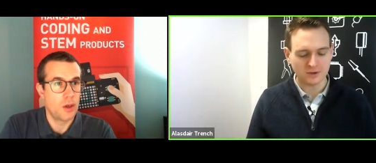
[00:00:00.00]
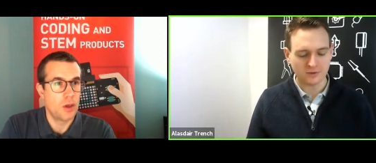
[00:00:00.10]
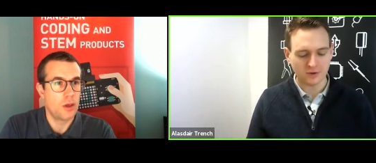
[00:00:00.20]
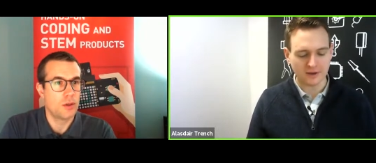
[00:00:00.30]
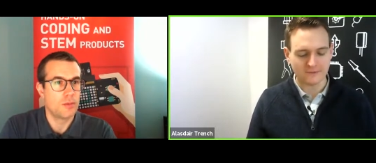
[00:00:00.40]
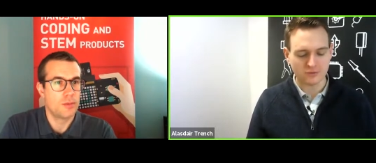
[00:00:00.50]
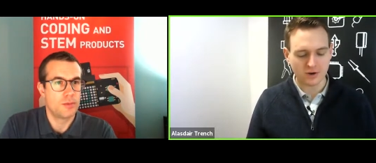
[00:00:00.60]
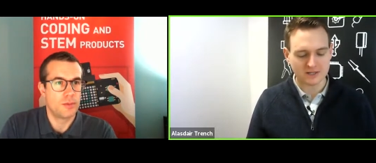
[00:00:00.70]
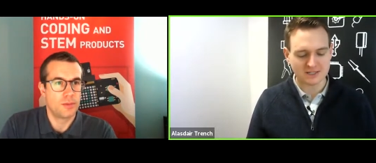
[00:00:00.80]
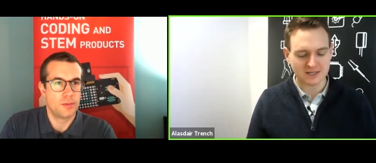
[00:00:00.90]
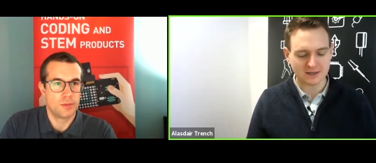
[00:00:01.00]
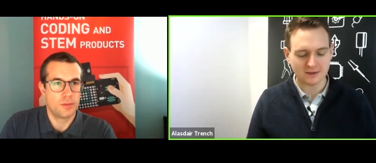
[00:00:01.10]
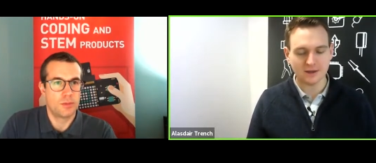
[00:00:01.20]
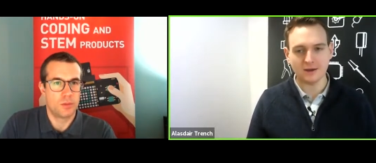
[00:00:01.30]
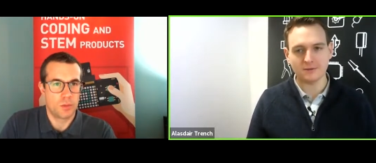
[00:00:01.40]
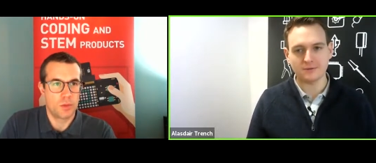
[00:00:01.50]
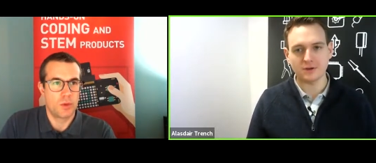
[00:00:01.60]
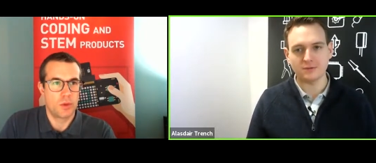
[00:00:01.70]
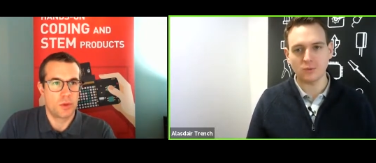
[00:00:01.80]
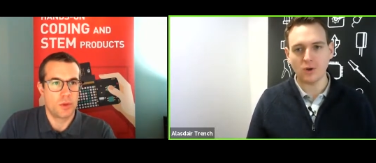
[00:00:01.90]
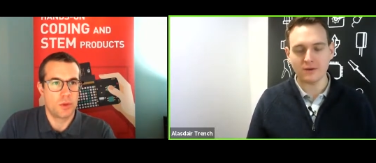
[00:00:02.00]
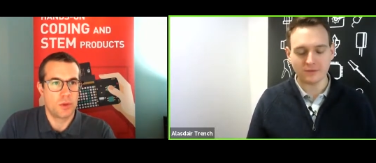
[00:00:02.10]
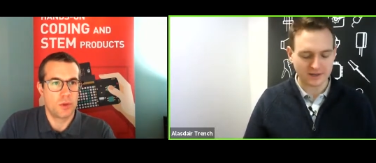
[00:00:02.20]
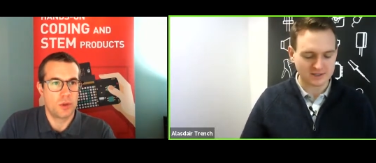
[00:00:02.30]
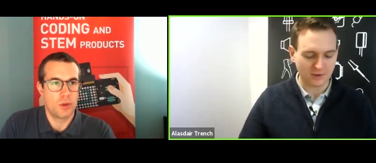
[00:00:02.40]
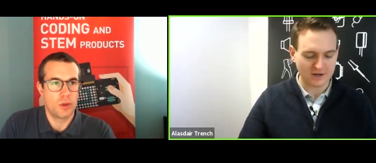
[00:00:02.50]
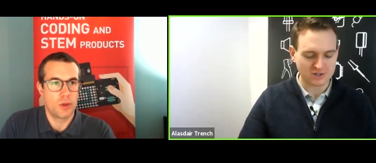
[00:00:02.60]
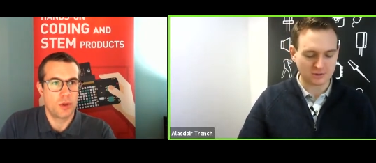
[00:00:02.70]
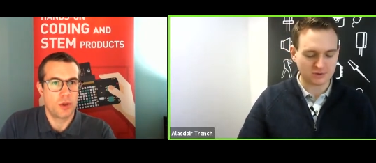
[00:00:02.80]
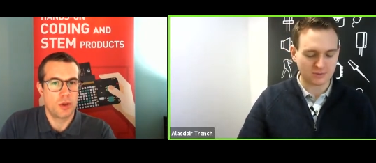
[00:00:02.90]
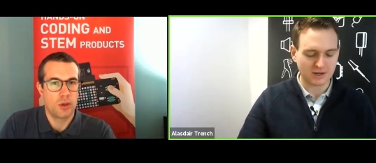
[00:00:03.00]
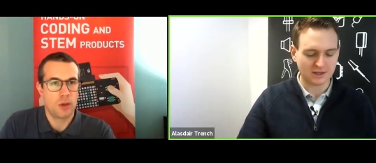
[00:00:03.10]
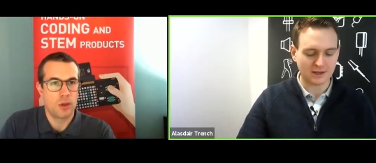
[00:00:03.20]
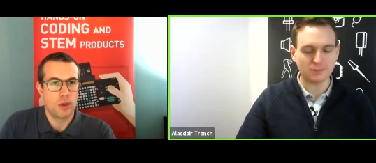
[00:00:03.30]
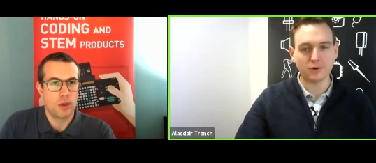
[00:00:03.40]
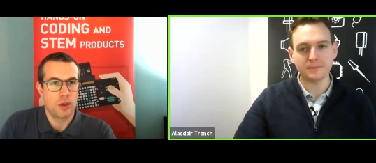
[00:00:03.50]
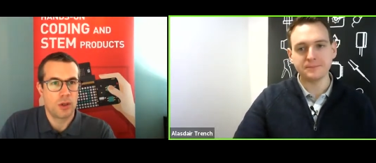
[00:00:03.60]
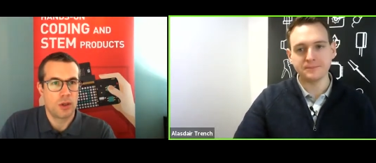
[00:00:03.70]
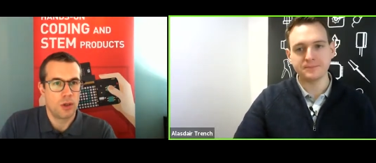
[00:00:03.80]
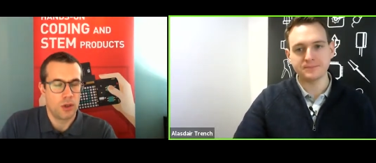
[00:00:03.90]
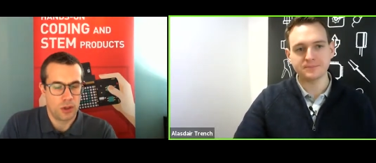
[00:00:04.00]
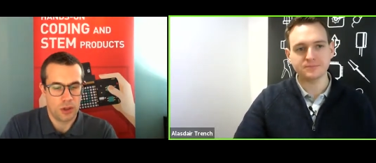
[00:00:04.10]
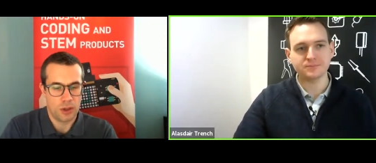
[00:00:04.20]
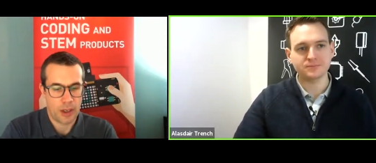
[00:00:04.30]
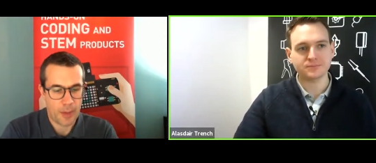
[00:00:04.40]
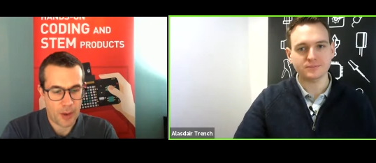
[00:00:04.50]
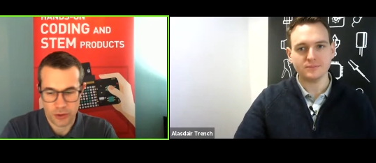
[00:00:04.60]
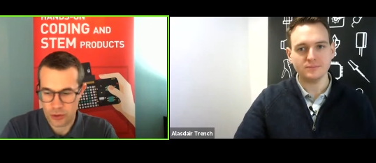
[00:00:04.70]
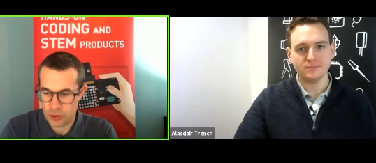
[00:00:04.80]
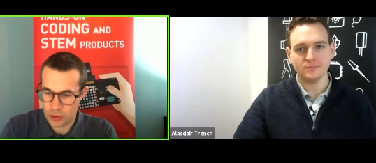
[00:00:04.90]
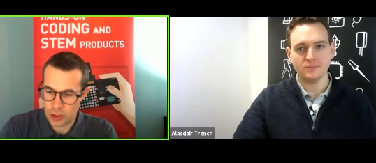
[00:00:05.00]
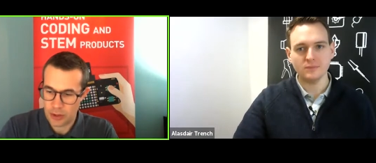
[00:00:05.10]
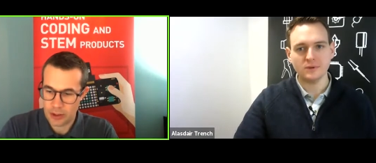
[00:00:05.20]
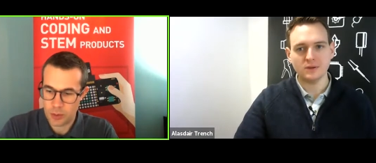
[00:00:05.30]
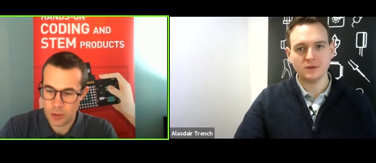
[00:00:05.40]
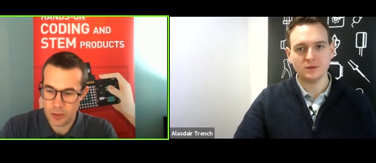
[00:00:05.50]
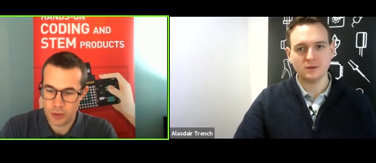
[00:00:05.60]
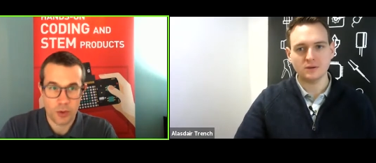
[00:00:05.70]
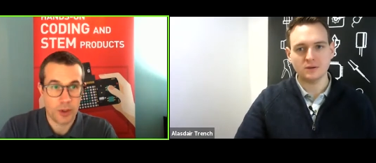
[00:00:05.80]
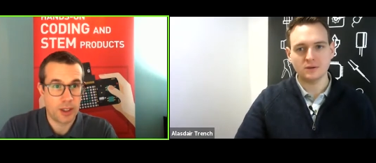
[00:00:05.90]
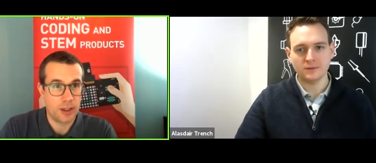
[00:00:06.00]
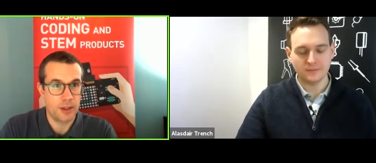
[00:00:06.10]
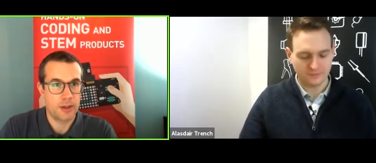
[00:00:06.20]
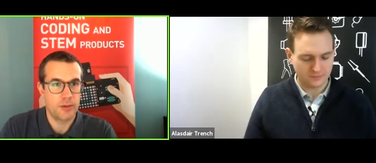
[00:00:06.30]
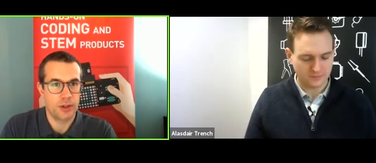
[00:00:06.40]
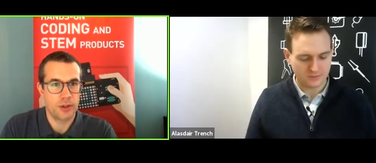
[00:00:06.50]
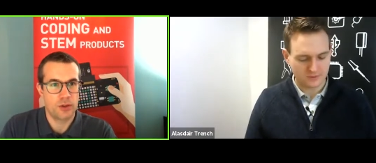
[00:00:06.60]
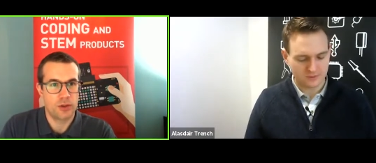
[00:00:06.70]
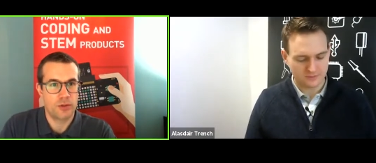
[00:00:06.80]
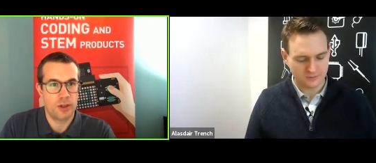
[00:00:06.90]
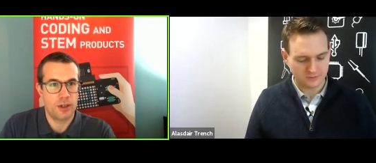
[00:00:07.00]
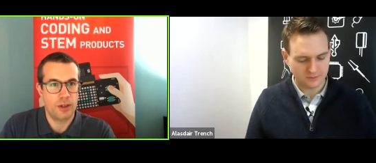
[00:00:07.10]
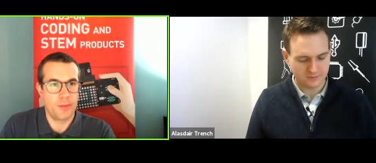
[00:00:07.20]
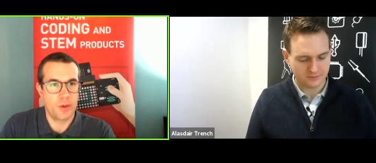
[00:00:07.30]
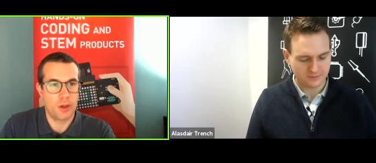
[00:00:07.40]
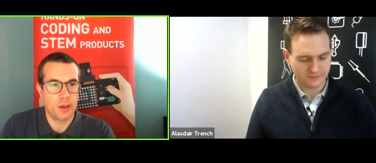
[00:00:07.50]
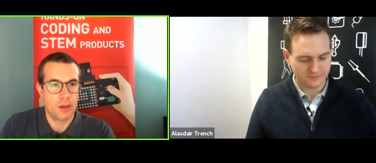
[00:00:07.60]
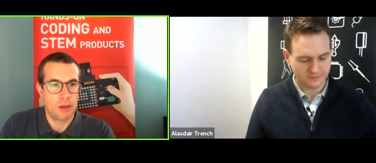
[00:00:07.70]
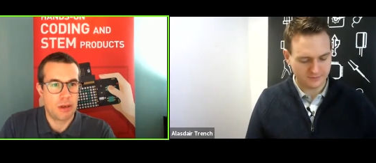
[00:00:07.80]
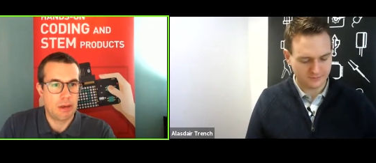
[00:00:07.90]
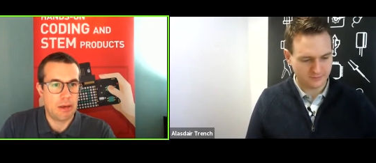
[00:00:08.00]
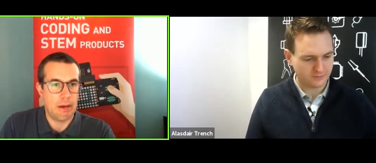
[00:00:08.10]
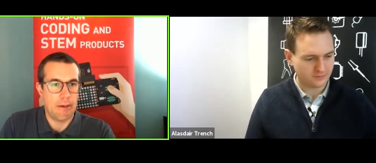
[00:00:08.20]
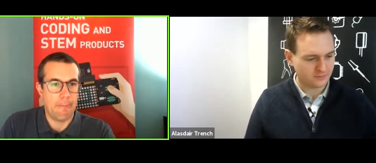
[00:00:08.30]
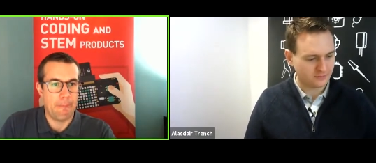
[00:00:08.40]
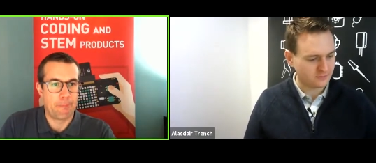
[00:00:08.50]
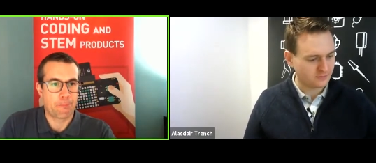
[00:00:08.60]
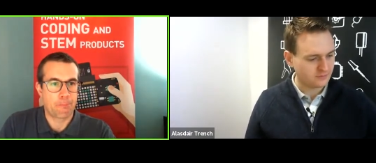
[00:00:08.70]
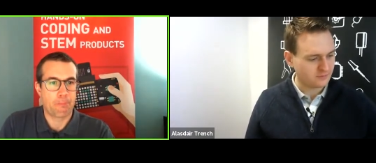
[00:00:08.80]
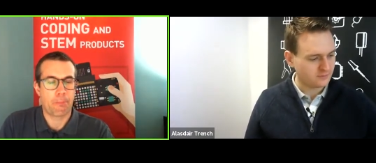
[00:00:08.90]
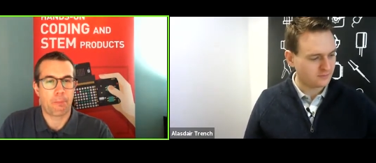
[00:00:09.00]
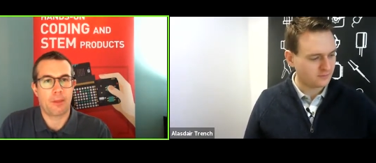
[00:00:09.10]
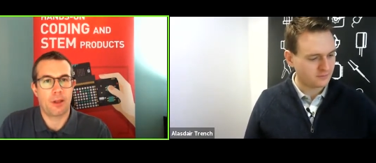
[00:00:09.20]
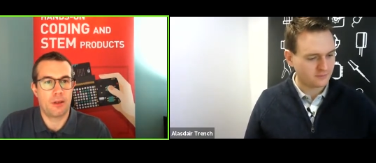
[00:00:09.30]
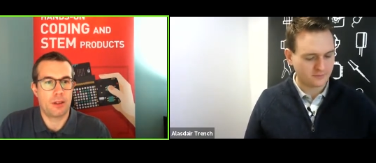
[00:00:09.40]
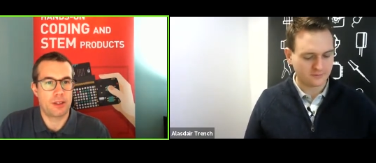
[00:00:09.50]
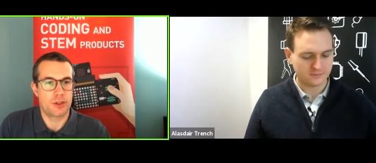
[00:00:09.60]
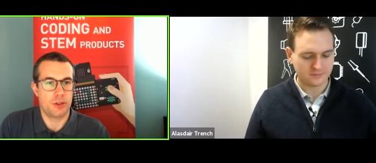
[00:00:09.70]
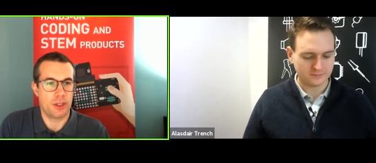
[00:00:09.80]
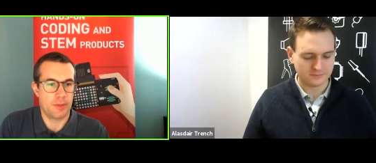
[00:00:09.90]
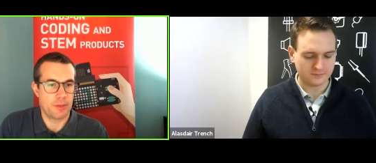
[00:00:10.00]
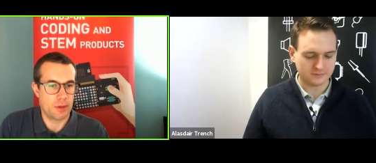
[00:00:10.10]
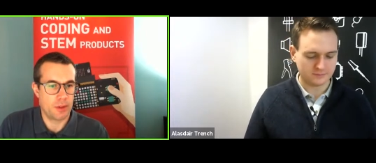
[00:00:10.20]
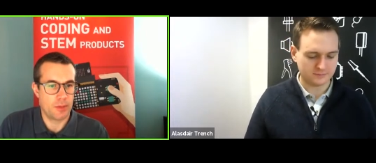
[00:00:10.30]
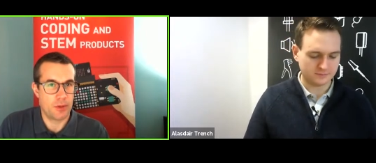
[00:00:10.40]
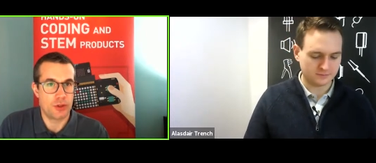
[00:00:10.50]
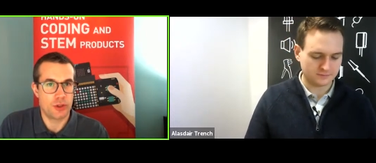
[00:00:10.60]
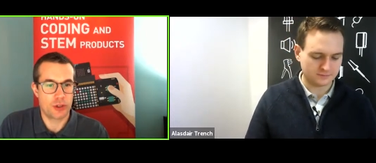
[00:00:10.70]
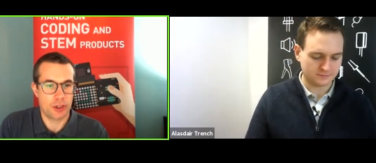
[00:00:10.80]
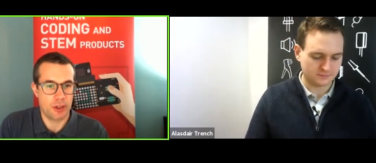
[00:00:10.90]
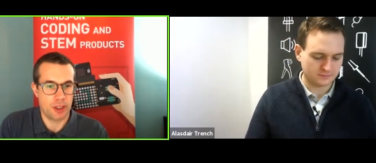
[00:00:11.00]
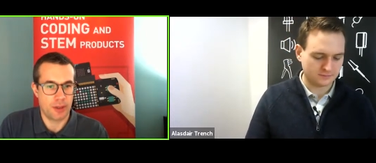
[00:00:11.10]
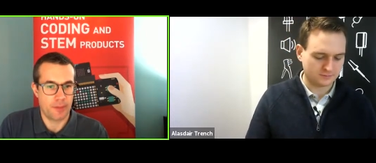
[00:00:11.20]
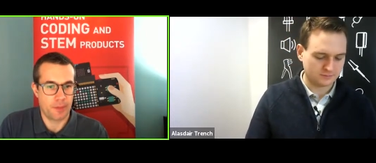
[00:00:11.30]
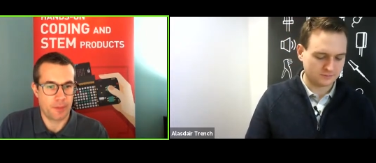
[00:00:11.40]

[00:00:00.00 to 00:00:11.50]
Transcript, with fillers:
Speaker 1: you've got that variety uh, for for whatever it is you actually want to make at that point. I might be able to just show that to people
Speaker 2: quickly. Let me just find it. Um, let's do that. Let me just show you that.